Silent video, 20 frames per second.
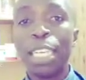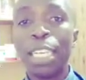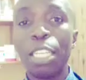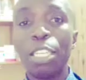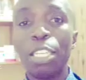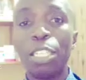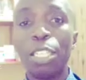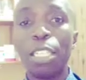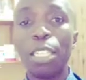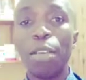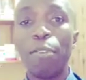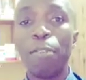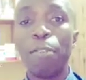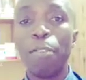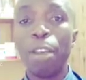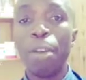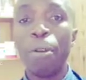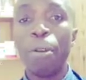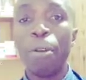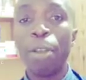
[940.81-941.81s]
it's
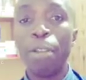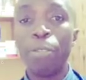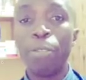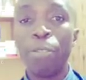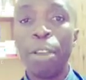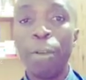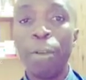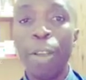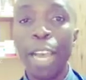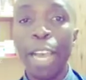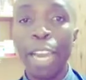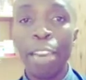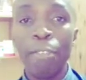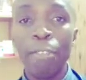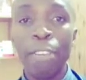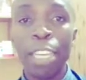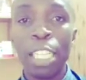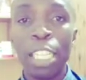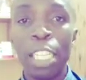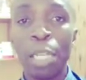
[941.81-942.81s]
very
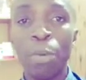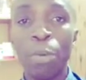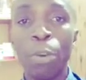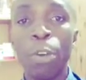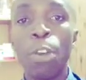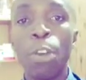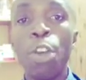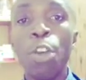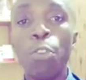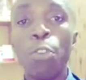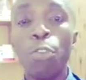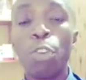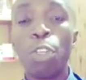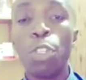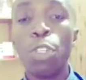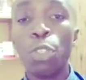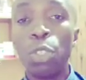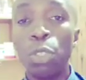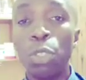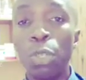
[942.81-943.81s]
advisable
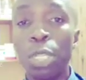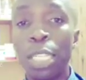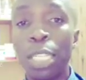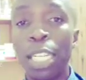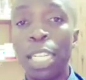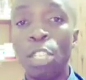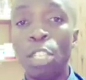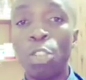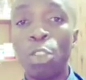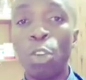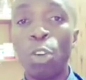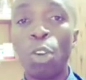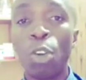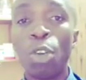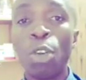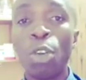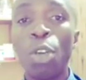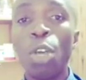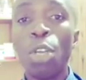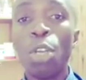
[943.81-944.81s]
for you to stay
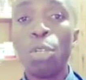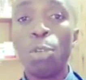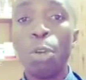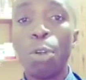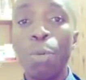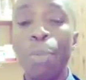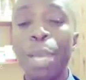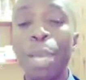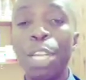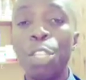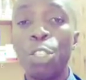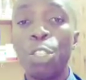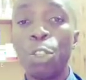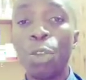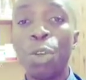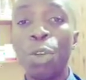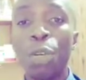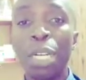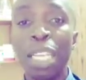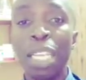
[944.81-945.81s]
strong, to remain
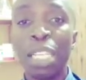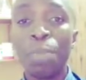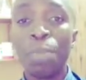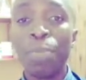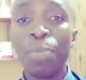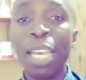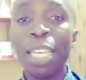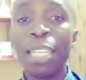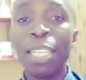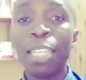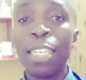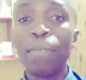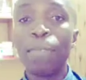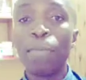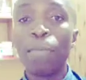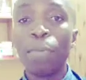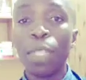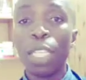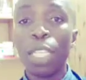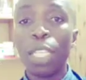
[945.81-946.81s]
strong despite